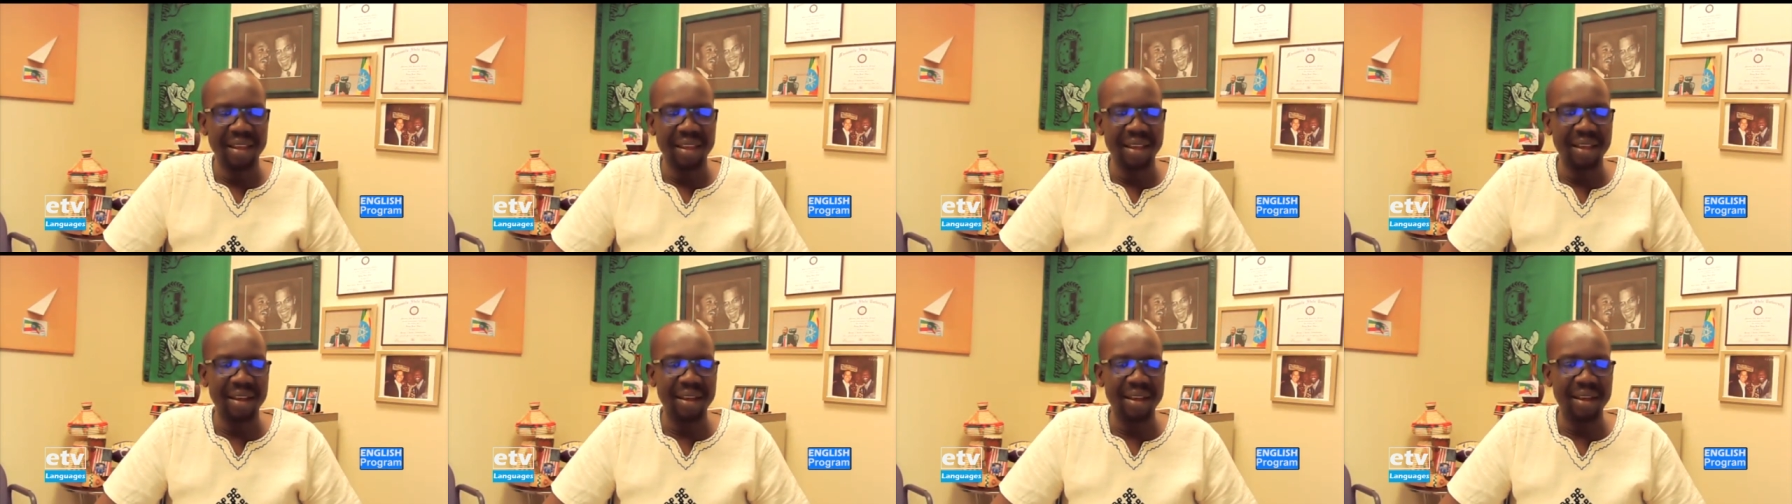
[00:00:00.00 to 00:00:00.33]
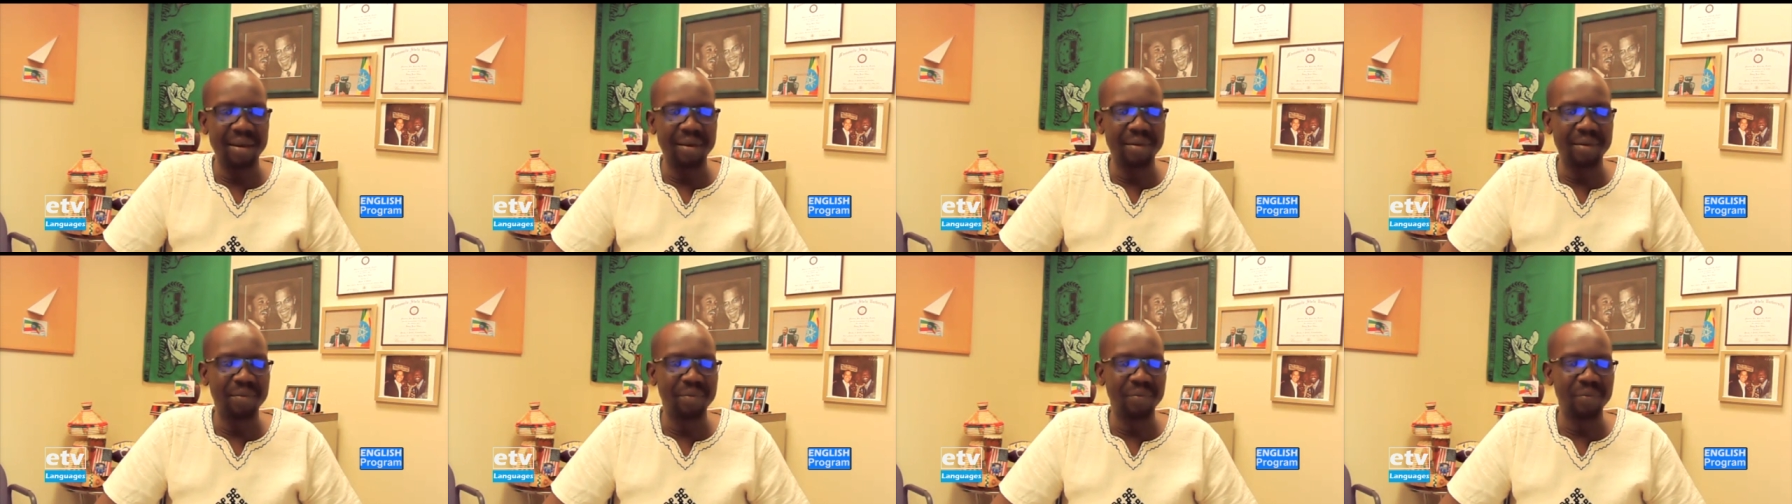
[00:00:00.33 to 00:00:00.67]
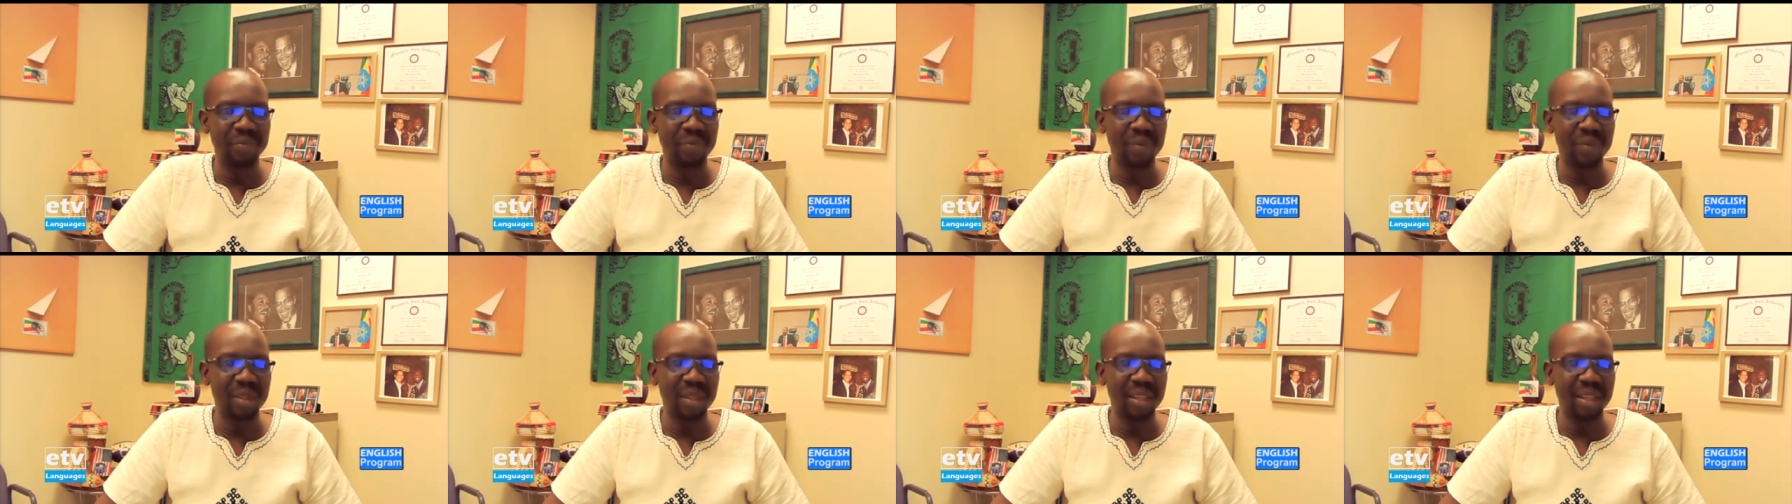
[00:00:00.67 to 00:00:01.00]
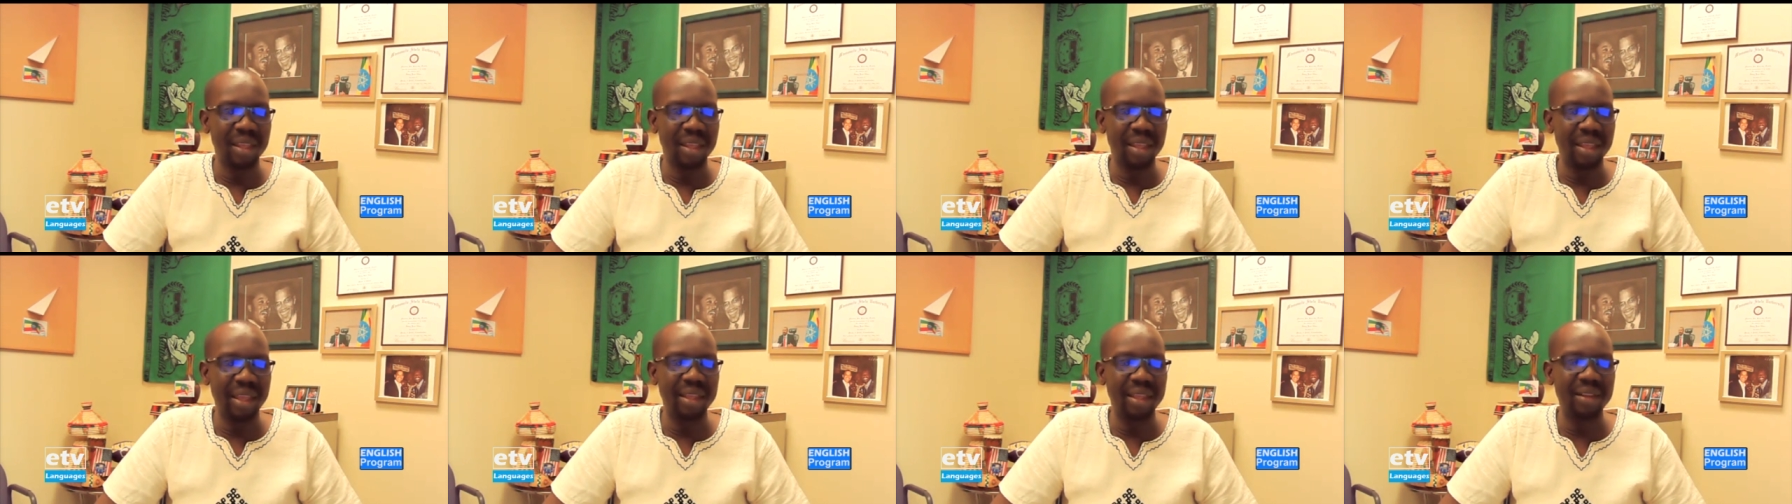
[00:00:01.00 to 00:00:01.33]
and
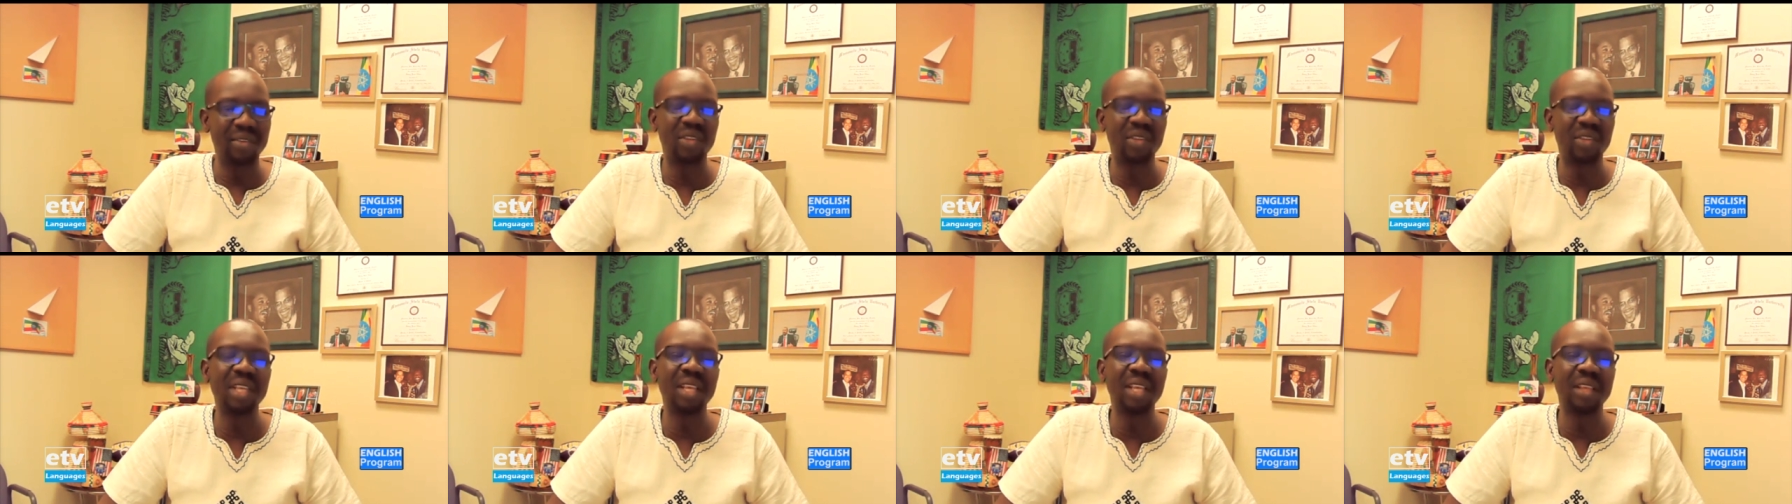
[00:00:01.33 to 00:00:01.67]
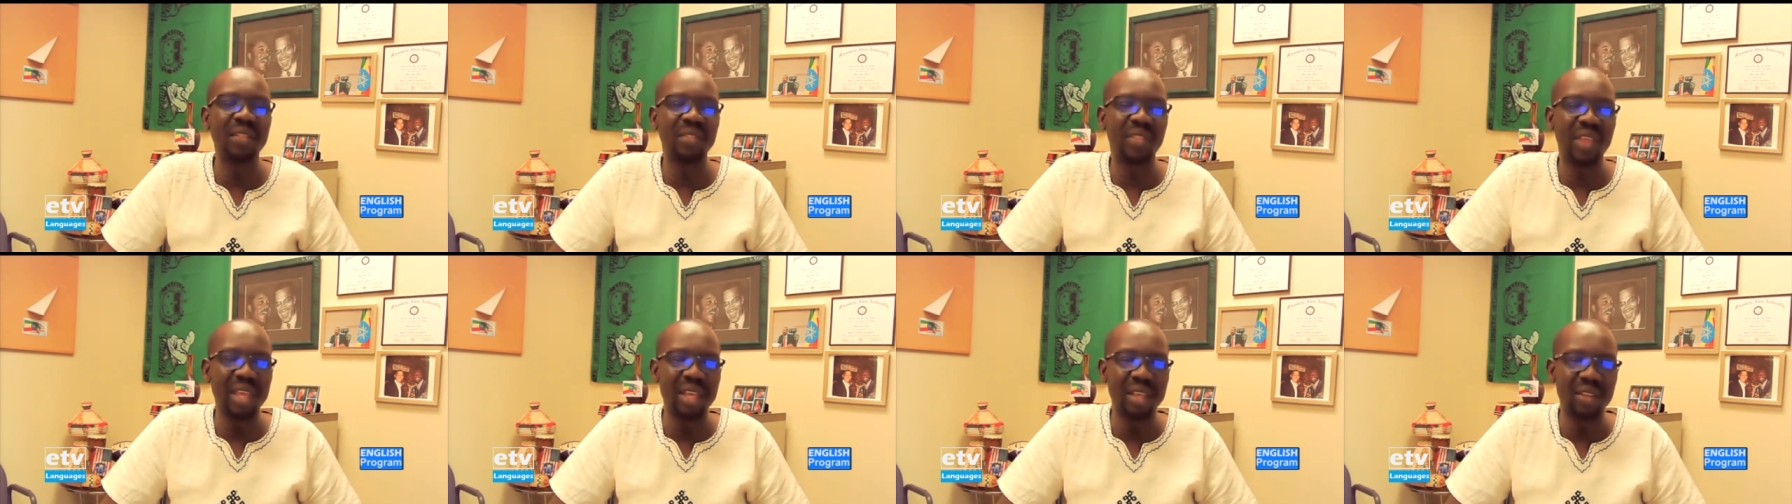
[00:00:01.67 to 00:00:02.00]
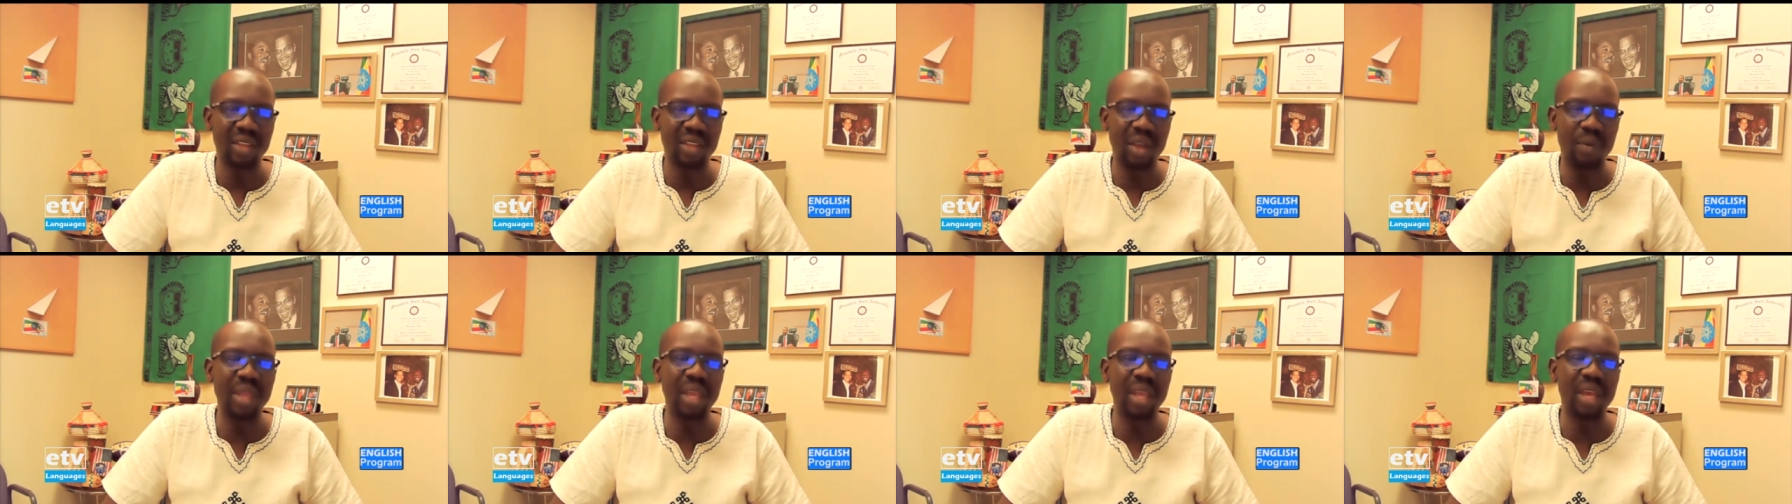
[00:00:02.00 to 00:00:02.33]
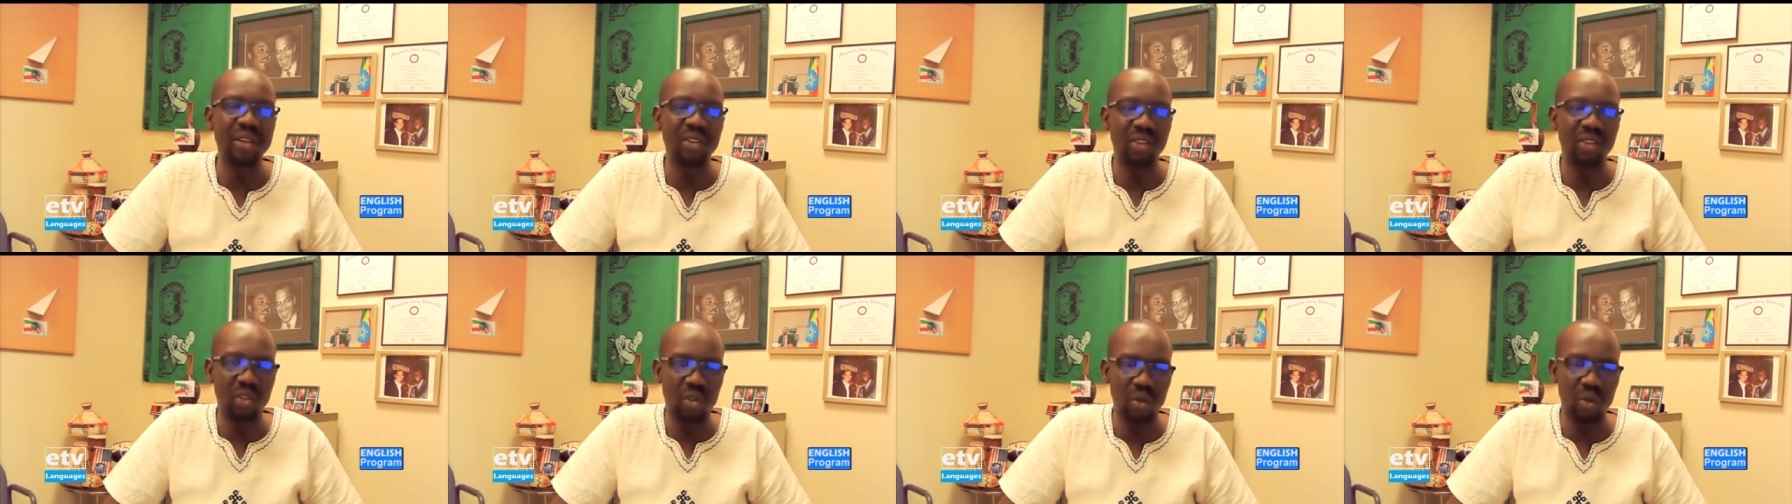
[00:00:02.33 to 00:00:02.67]
seeing things coming
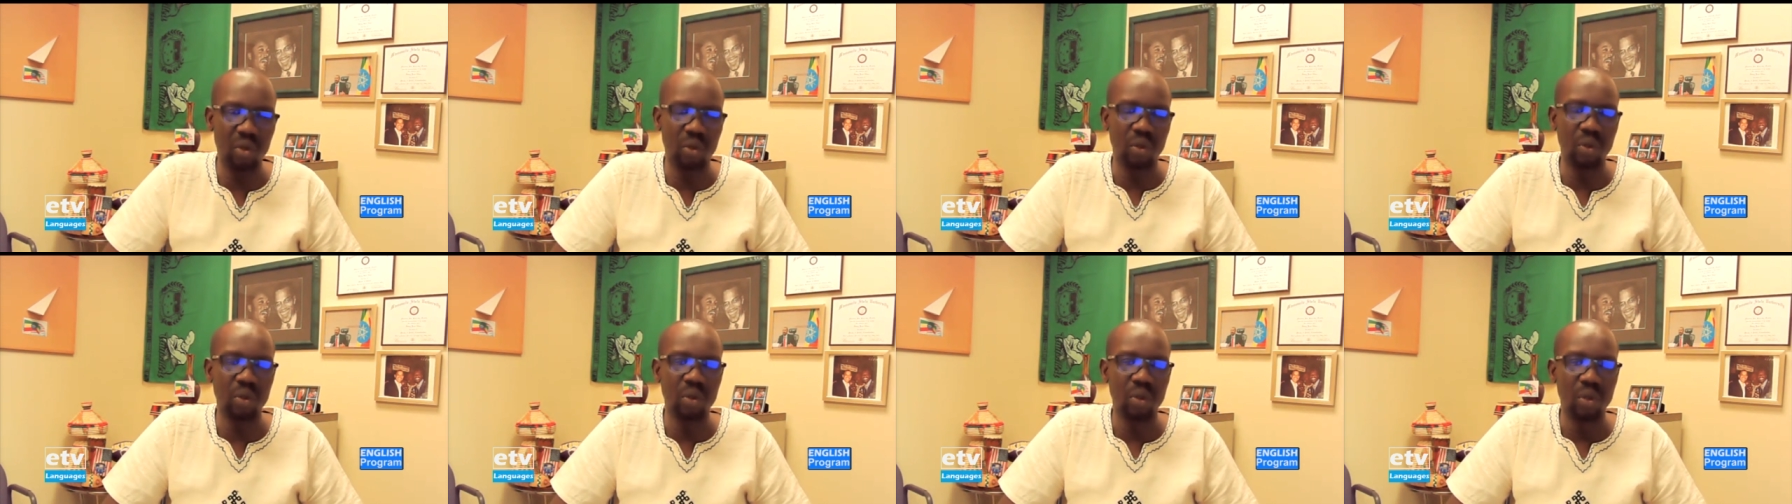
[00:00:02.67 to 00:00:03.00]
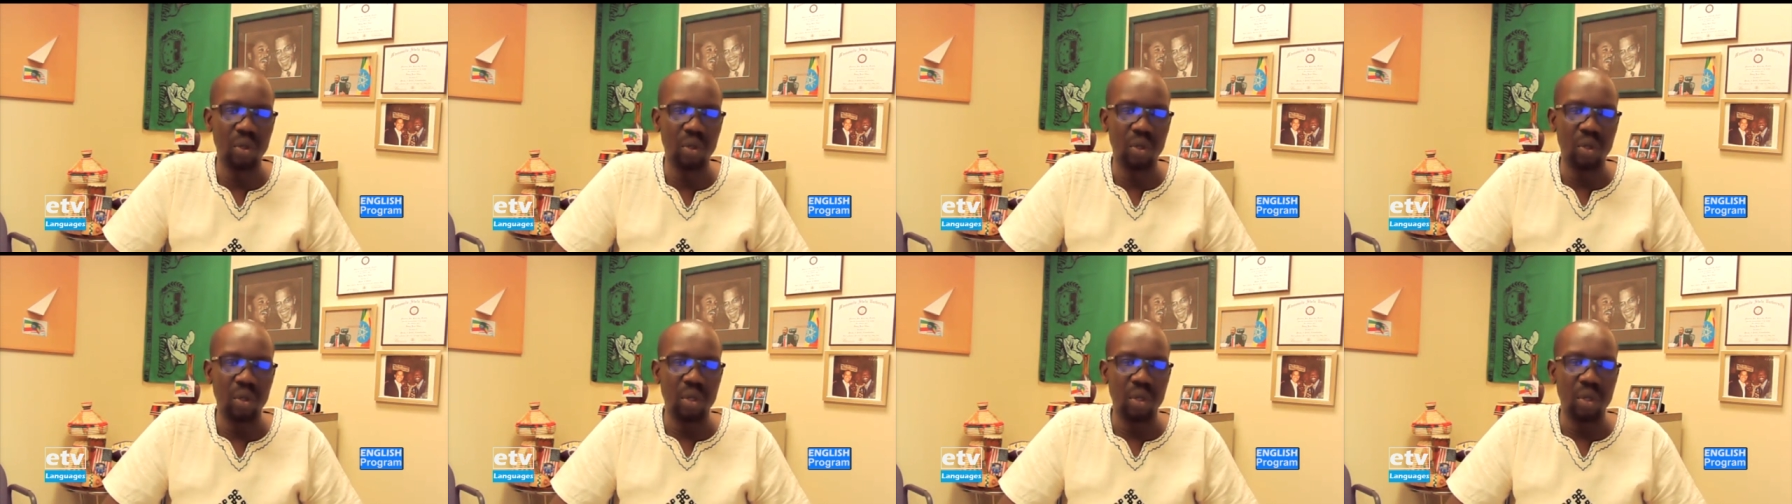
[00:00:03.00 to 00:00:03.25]
at you,